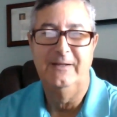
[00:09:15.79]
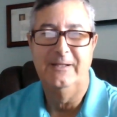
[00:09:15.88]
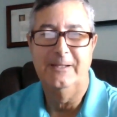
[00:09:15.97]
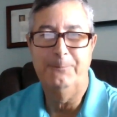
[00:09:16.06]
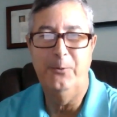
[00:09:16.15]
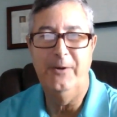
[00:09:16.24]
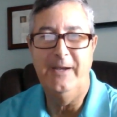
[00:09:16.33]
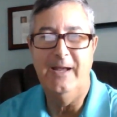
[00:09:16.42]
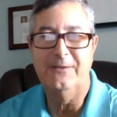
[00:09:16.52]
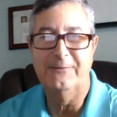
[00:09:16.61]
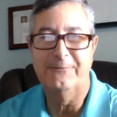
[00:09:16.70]
to point
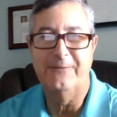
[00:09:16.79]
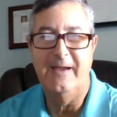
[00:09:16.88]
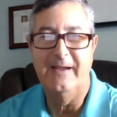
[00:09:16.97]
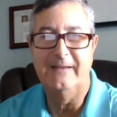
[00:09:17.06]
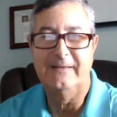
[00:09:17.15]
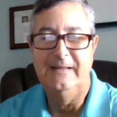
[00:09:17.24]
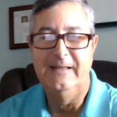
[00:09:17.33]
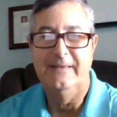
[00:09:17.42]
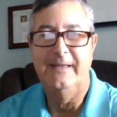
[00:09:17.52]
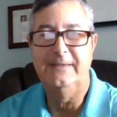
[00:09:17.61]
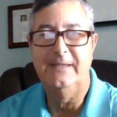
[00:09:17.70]
out the fact
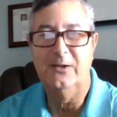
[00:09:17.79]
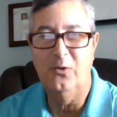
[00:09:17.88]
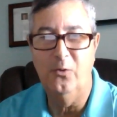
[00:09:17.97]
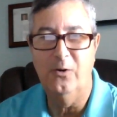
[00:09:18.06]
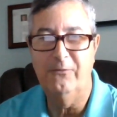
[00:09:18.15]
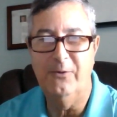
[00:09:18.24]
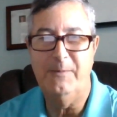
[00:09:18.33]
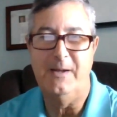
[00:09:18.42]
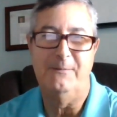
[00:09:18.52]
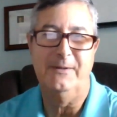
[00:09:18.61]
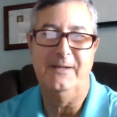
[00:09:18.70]
that the core of
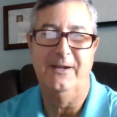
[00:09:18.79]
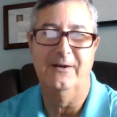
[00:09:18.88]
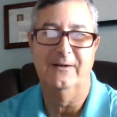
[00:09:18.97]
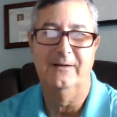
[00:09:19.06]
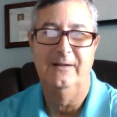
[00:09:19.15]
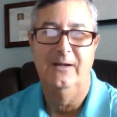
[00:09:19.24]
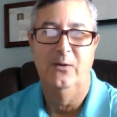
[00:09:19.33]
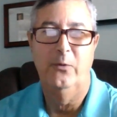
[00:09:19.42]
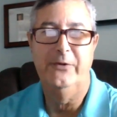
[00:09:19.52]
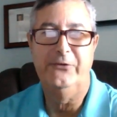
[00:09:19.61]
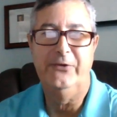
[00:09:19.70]
Obamacare
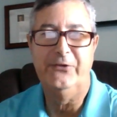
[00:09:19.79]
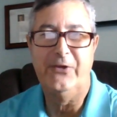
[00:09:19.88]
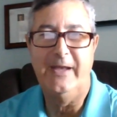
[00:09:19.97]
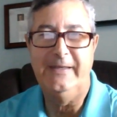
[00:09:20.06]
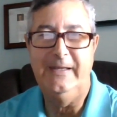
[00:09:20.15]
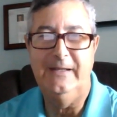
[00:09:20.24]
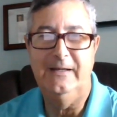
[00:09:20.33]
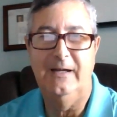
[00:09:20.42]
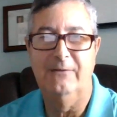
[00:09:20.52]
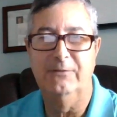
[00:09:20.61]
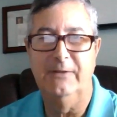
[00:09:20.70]
was this idea
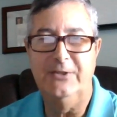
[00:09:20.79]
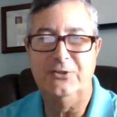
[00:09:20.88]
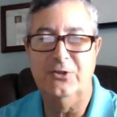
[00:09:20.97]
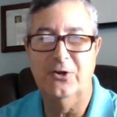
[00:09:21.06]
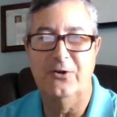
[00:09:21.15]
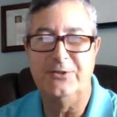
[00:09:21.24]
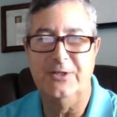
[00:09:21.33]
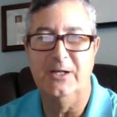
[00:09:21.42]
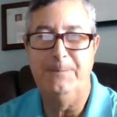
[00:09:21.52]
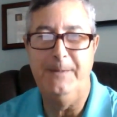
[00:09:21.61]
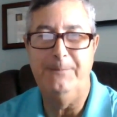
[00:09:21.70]
of let's charge
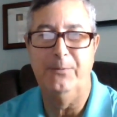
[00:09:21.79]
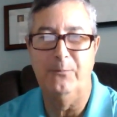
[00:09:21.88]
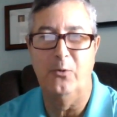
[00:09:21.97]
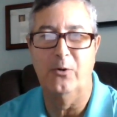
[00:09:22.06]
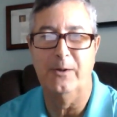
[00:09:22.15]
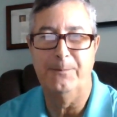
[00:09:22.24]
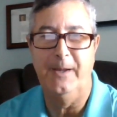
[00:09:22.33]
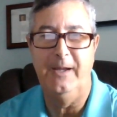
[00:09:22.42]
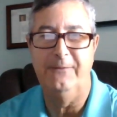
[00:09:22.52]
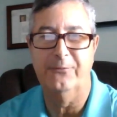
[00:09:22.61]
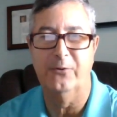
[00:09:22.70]
young people more to
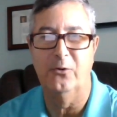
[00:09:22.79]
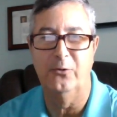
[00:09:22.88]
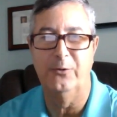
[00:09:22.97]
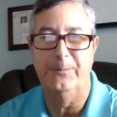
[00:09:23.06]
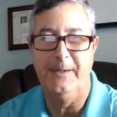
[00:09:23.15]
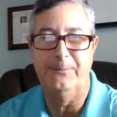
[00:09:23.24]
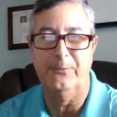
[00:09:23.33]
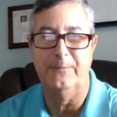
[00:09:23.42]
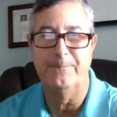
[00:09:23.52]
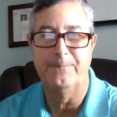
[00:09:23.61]
pay for older people.